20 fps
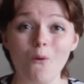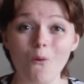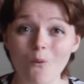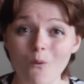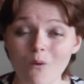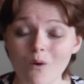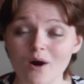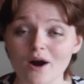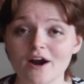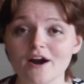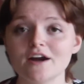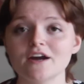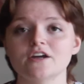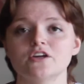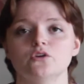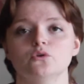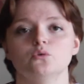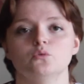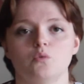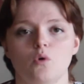or
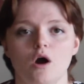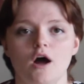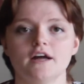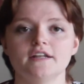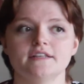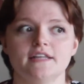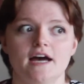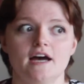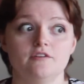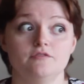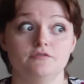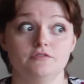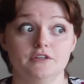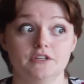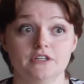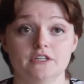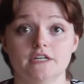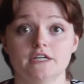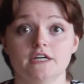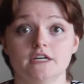you want that
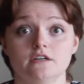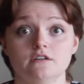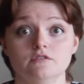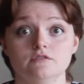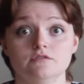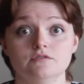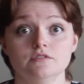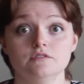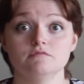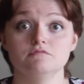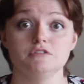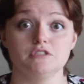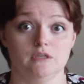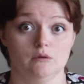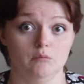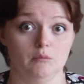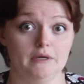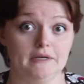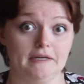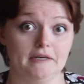feeling of
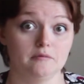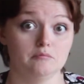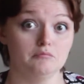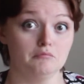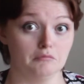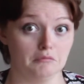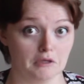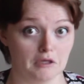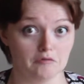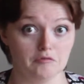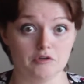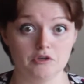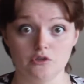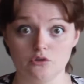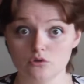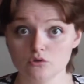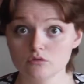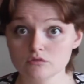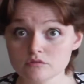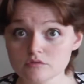somebody giving
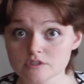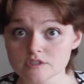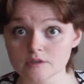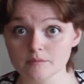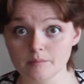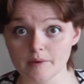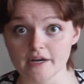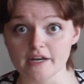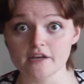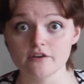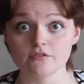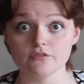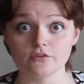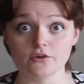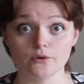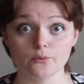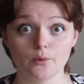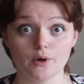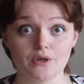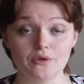you some money
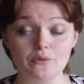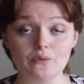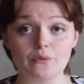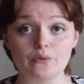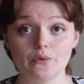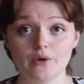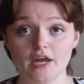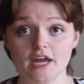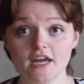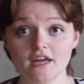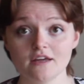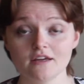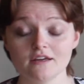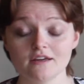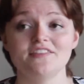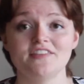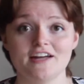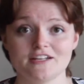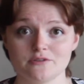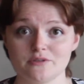for what you create,
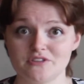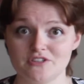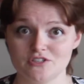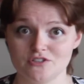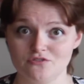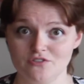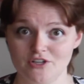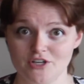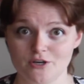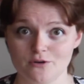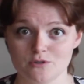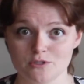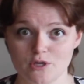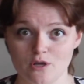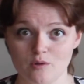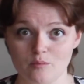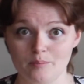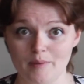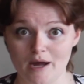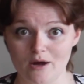that's what this video is
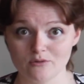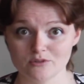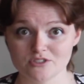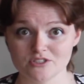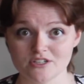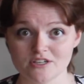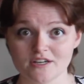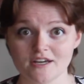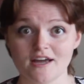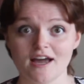all about.